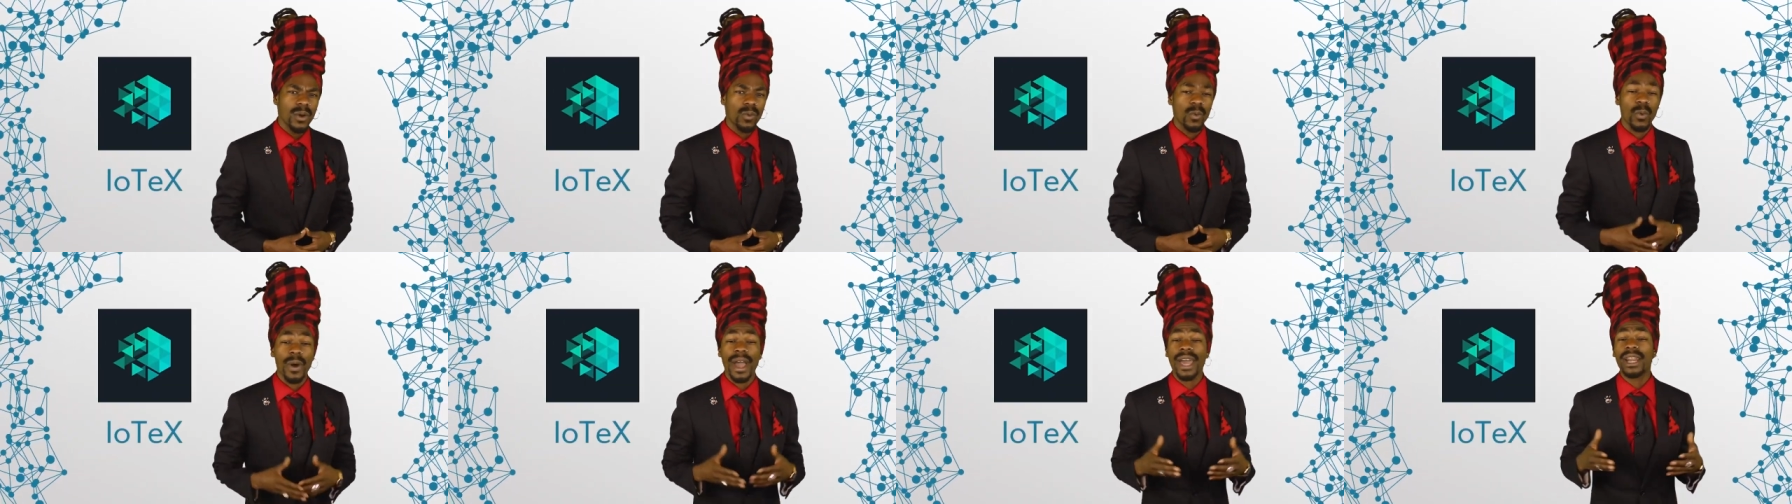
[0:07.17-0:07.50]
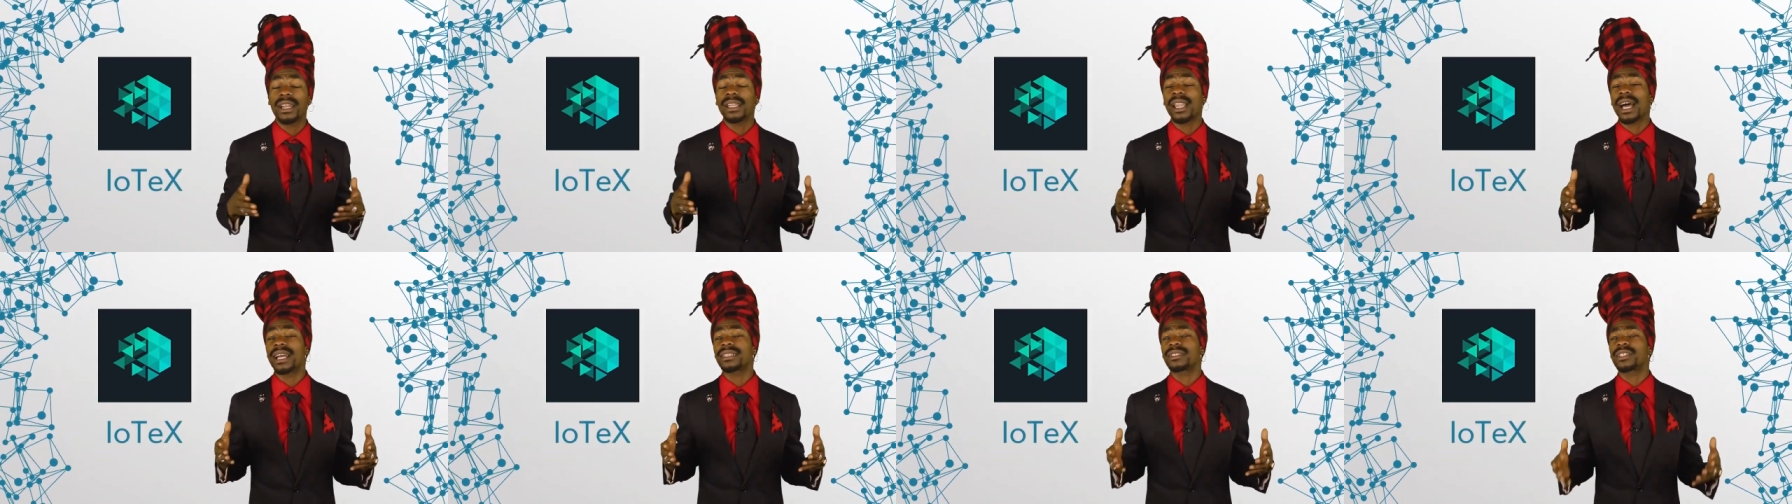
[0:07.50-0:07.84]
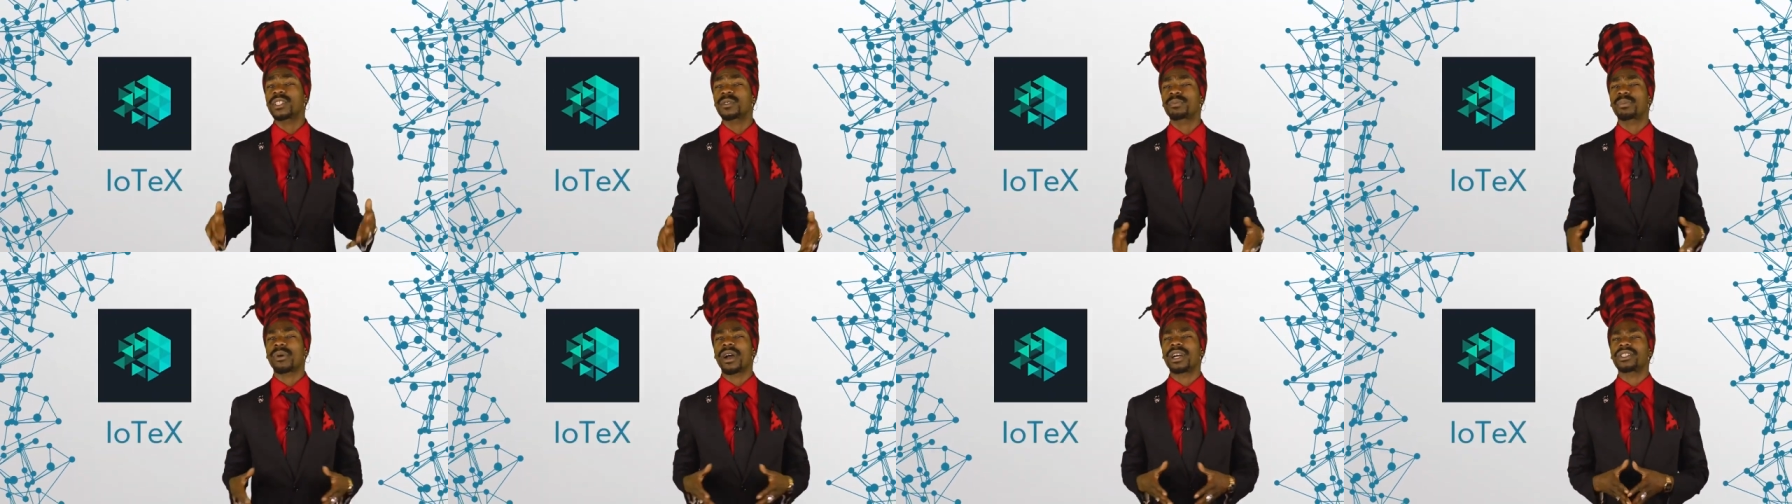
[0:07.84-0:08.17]
We'll analyze
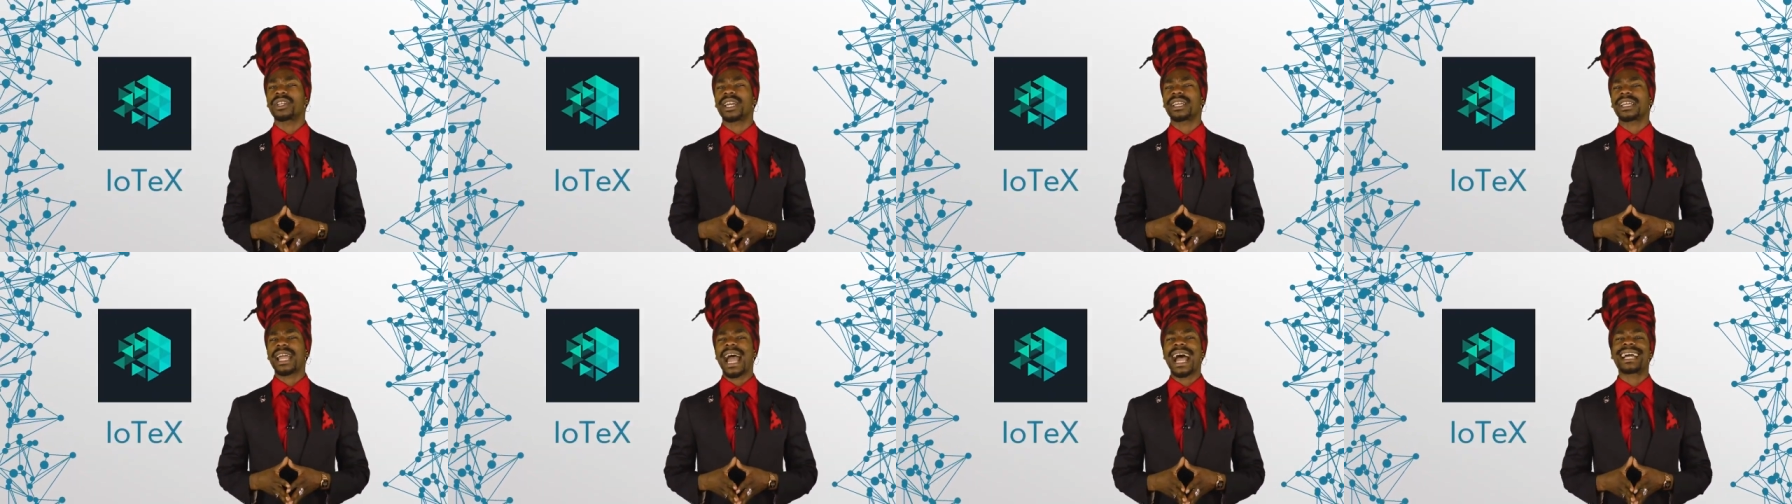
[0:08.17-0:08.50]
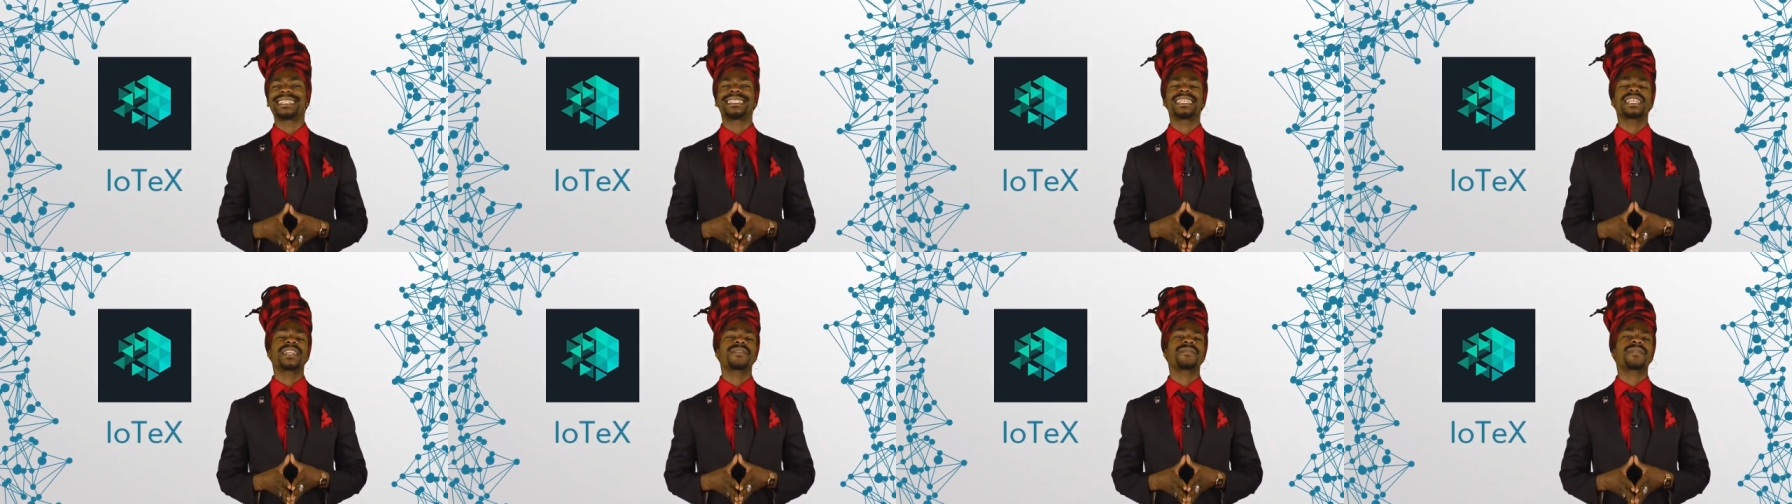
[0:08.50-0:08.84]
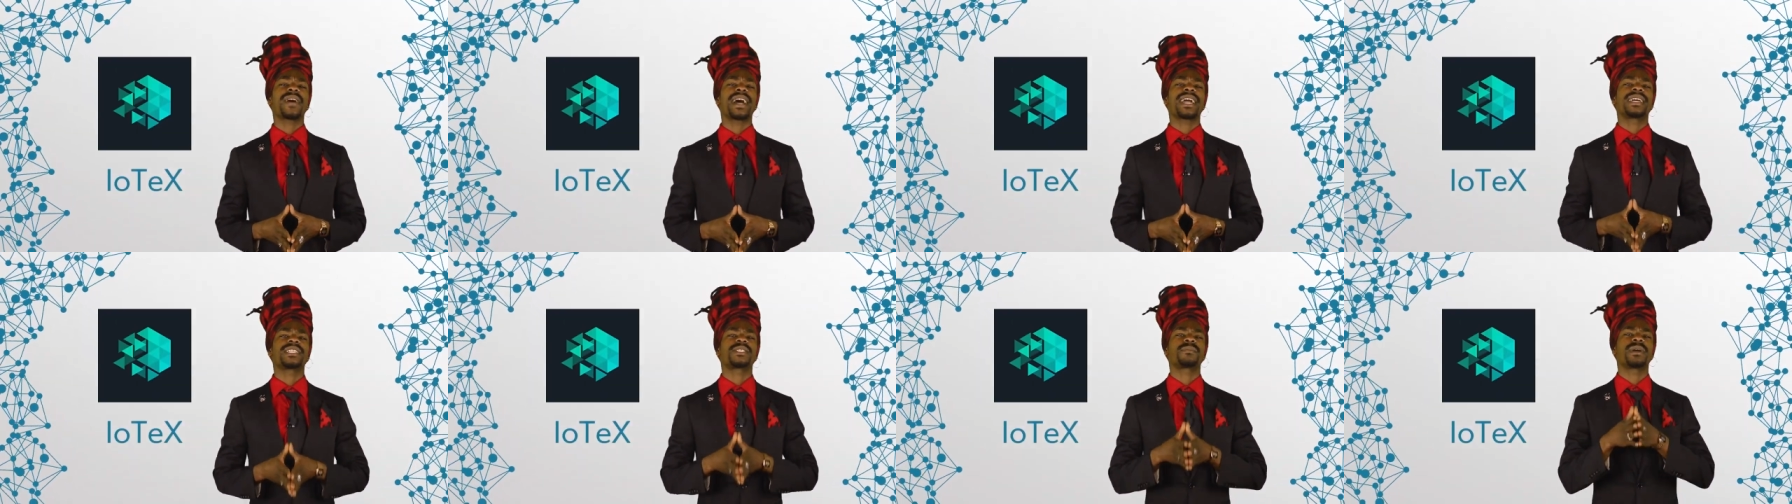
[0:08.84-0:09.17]
this project,
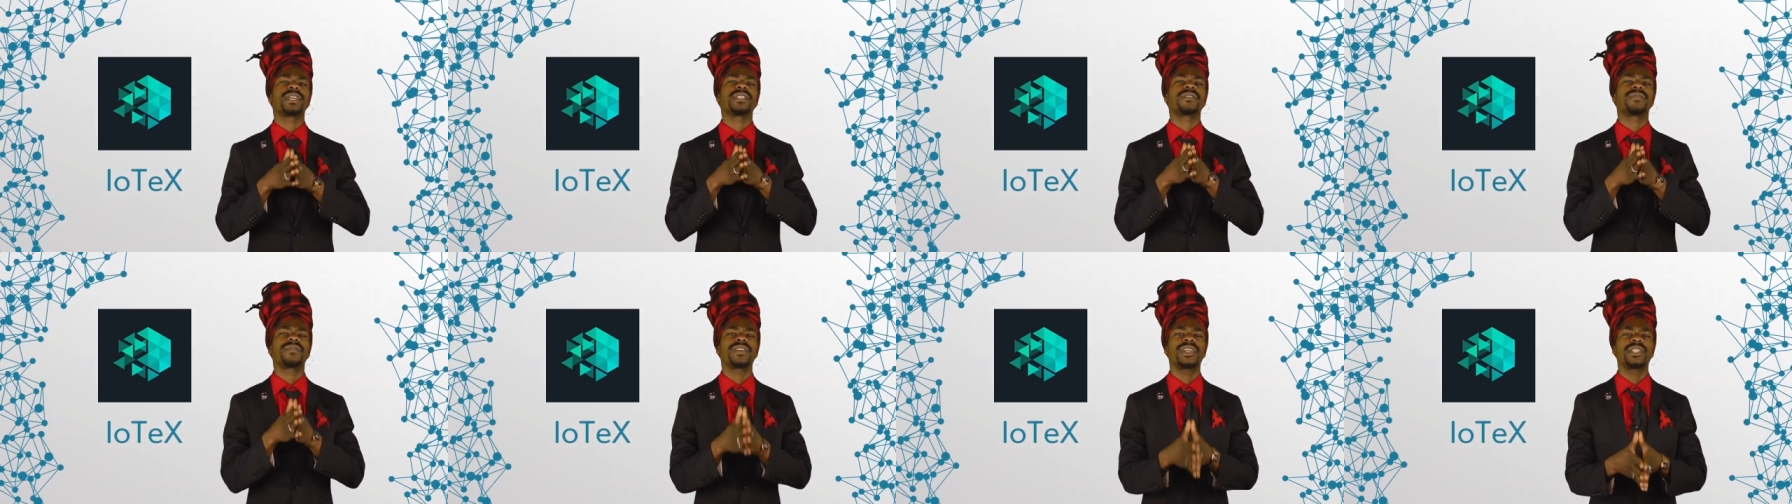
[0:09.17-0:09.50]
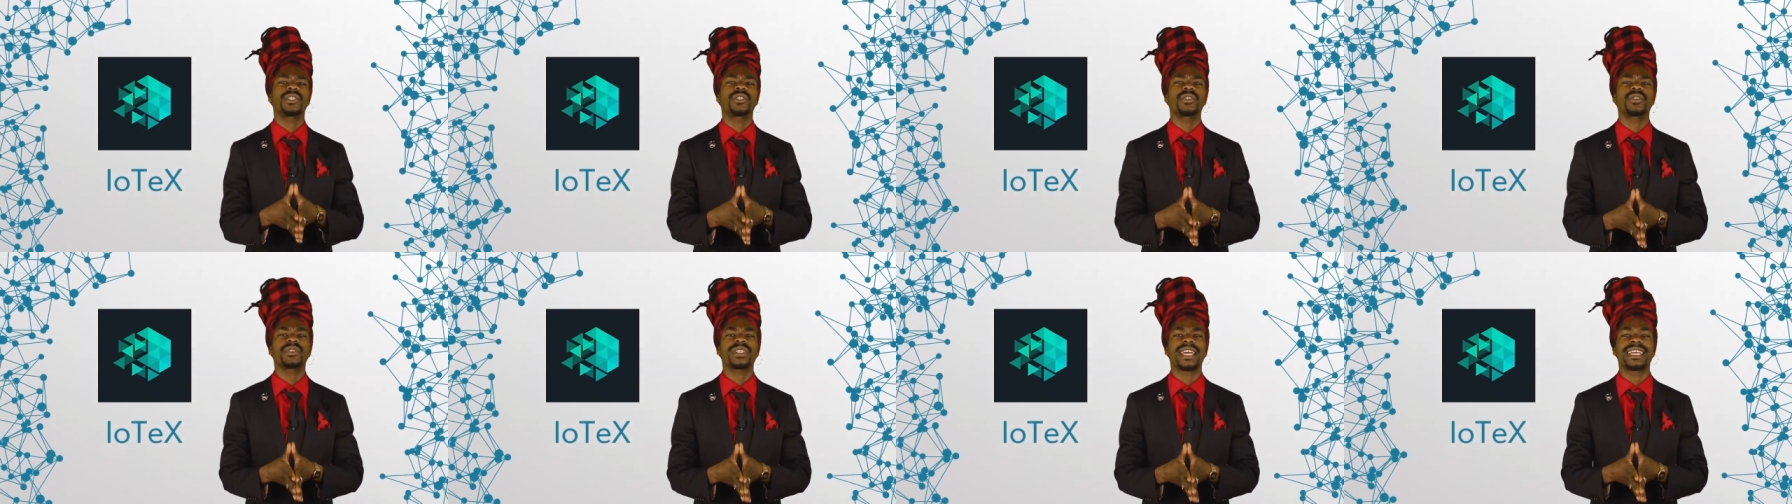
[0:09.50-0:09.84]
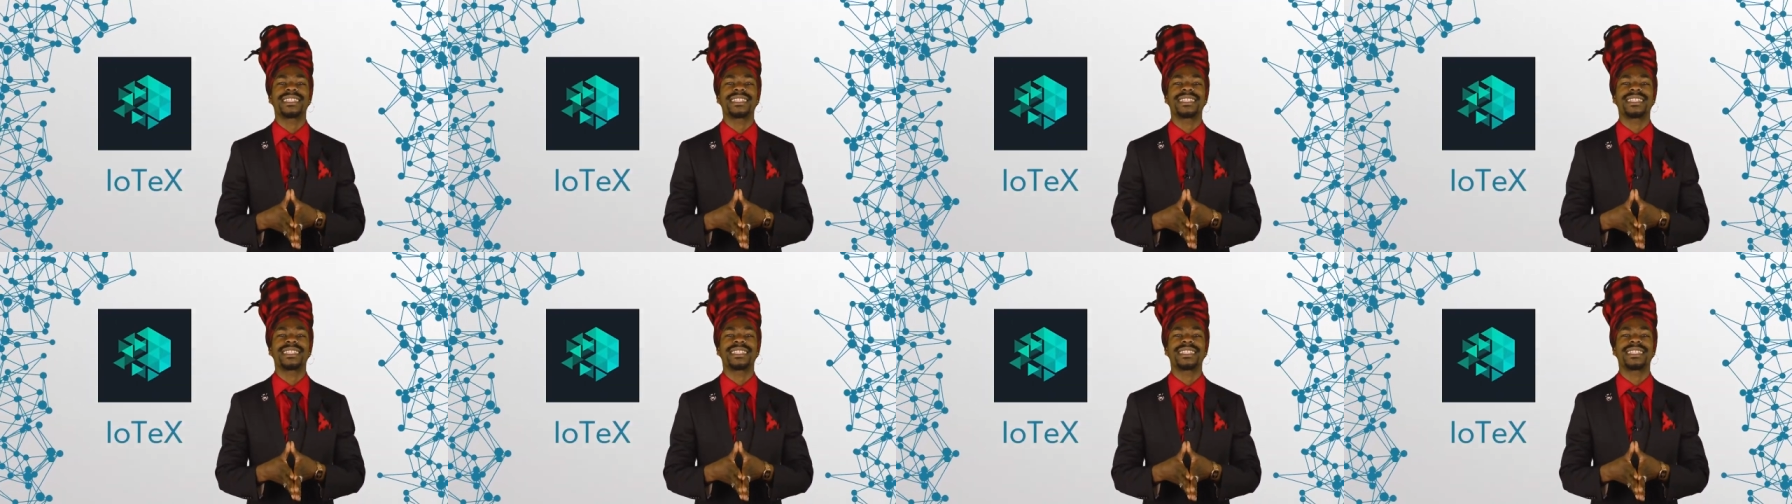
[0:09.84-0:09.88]
identify its main features,